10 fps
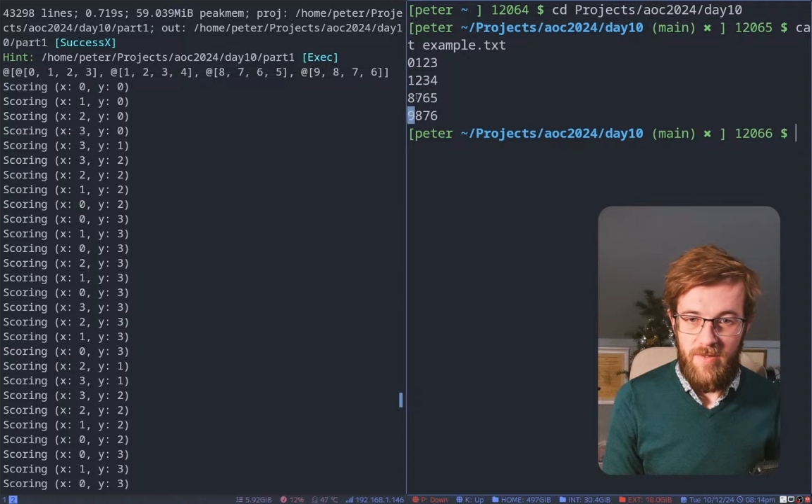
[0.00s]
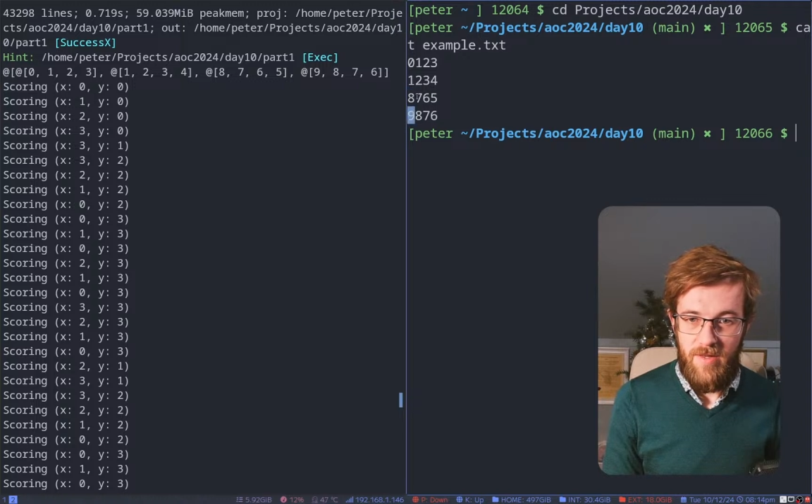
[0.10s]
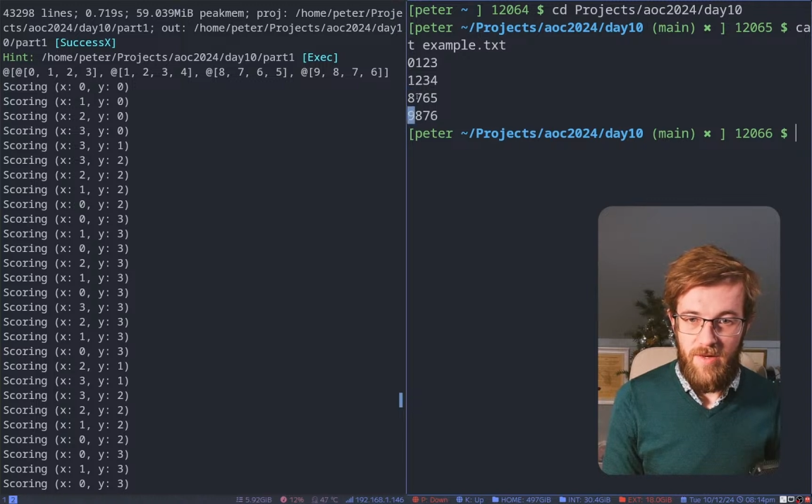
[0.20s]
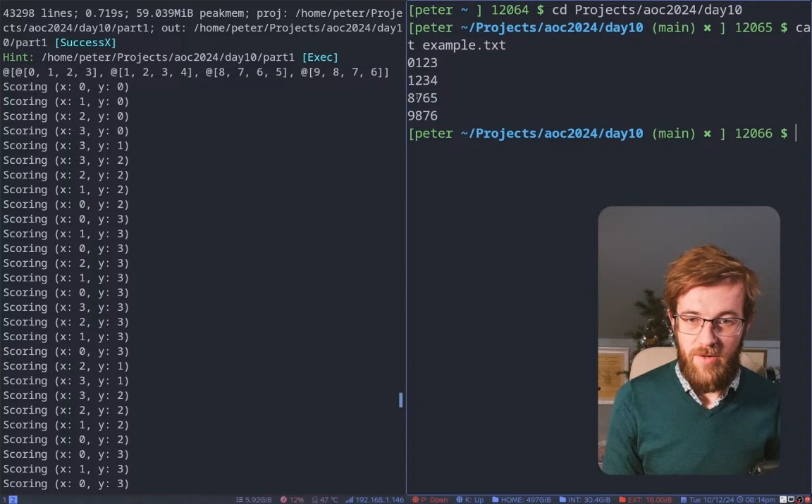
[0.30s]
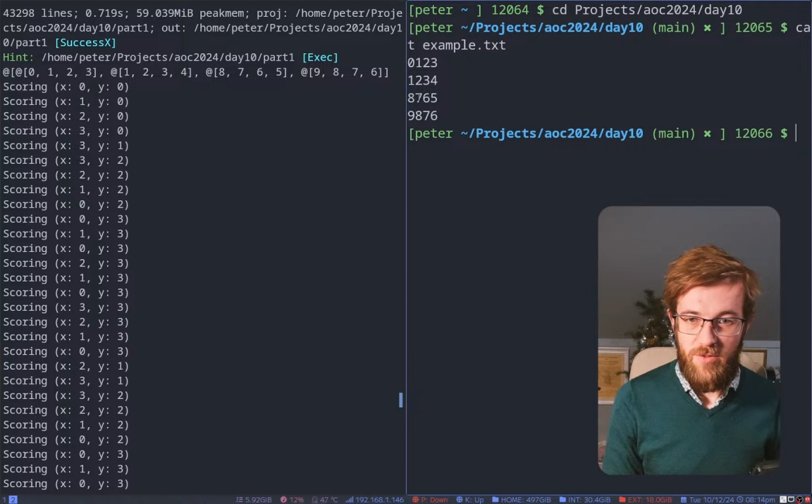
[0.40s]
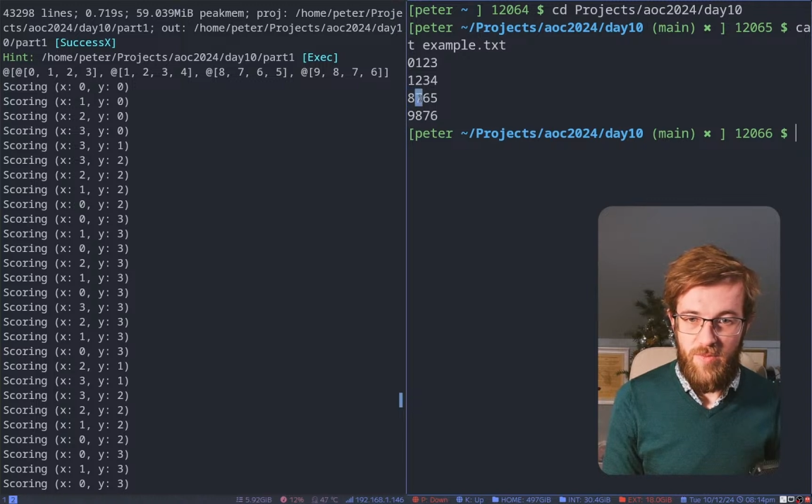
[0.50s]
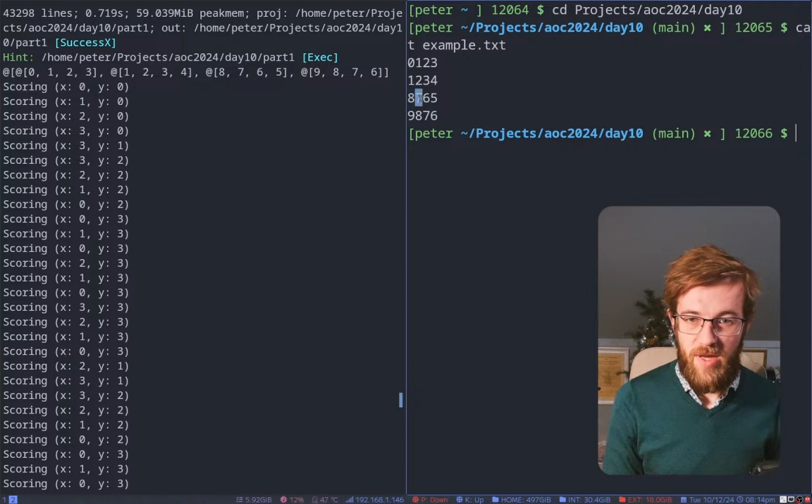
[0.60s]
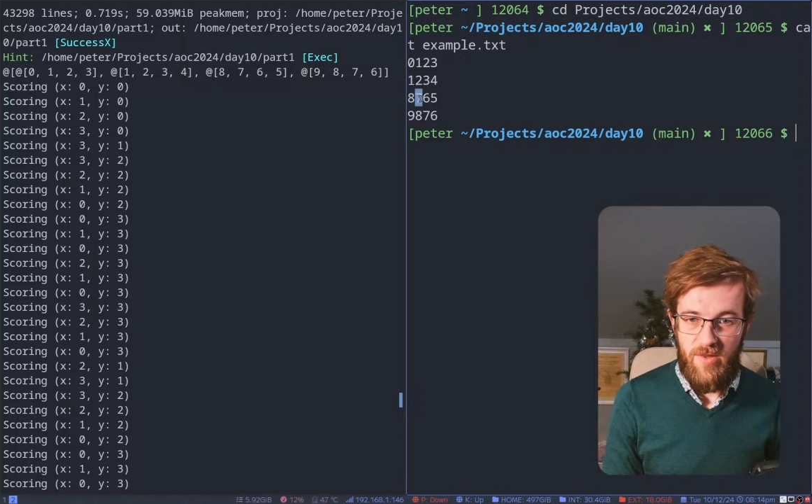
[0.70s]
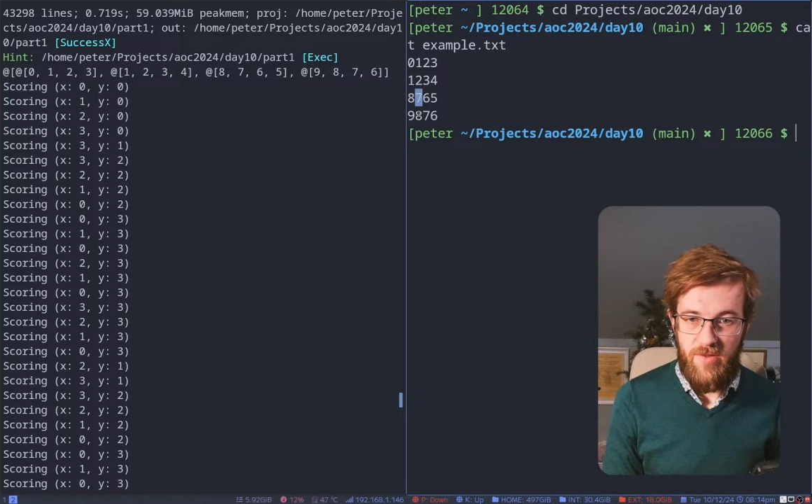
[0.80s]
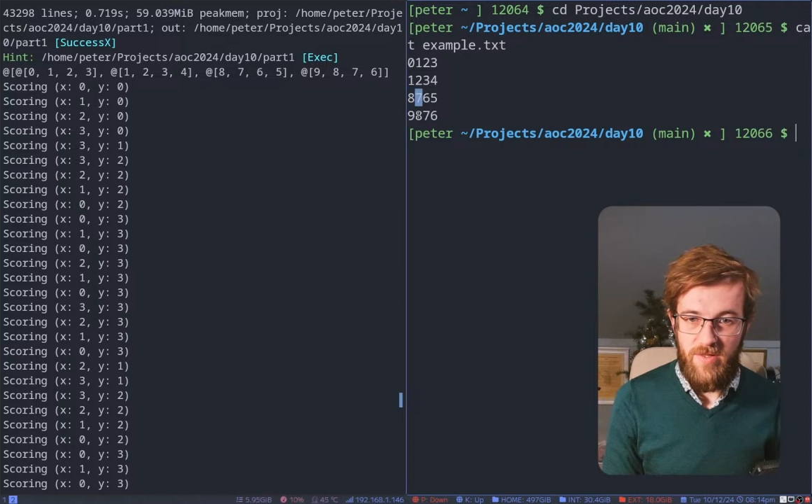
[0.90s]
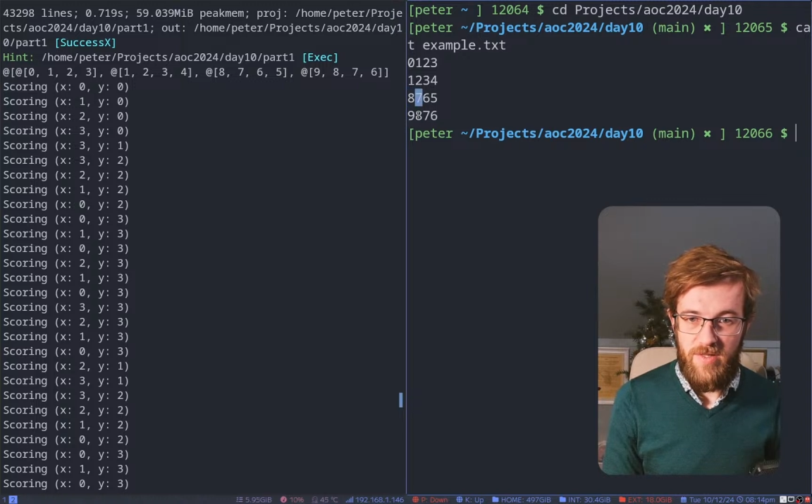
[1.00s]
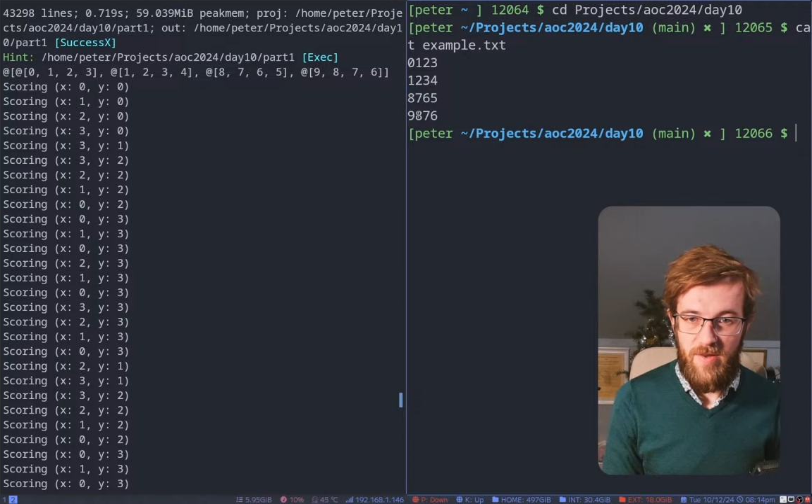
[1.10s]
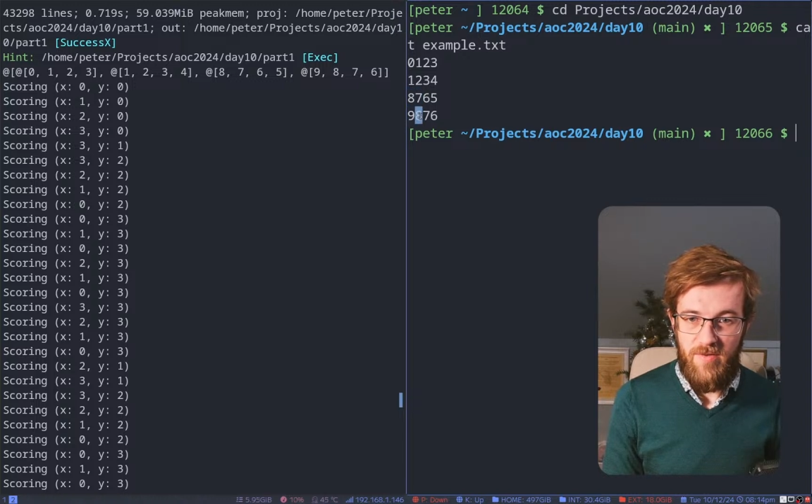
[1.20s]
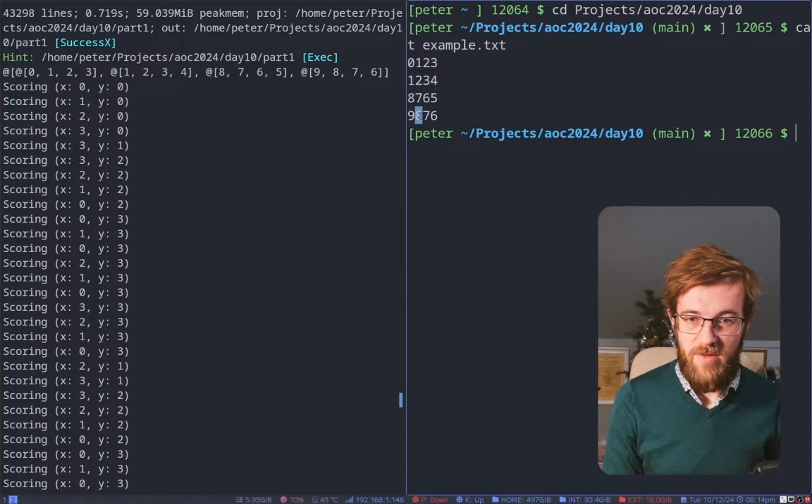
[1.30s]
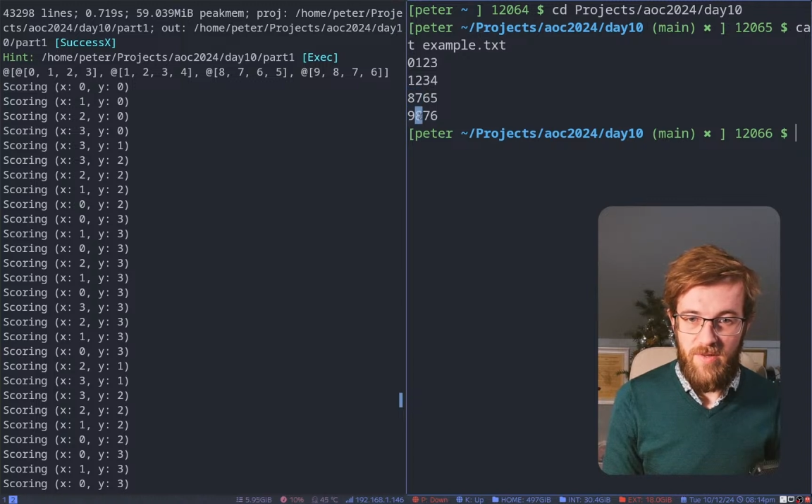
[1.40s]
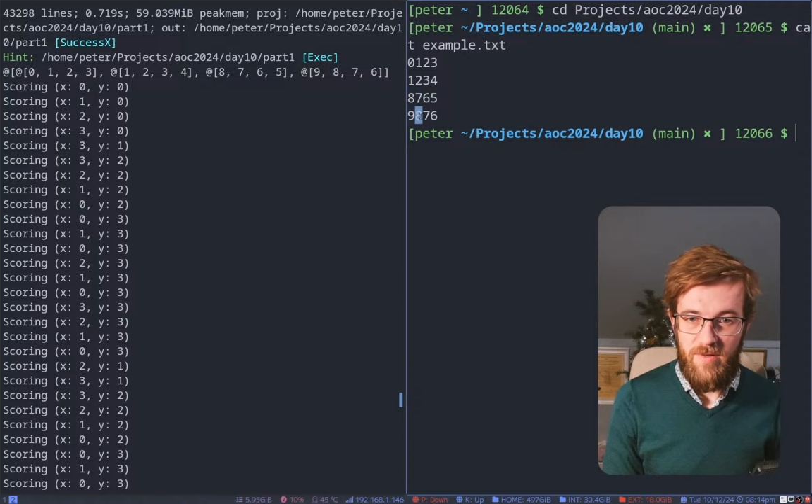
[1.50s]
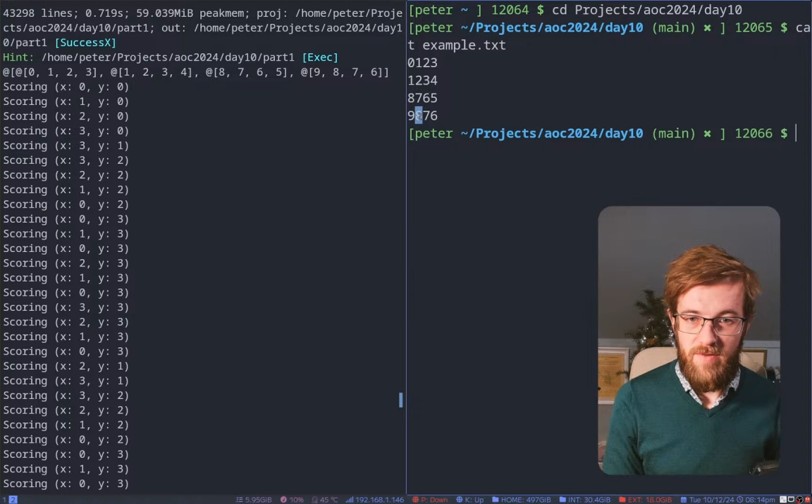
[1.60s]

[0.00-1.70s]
Then it goes back to this 7.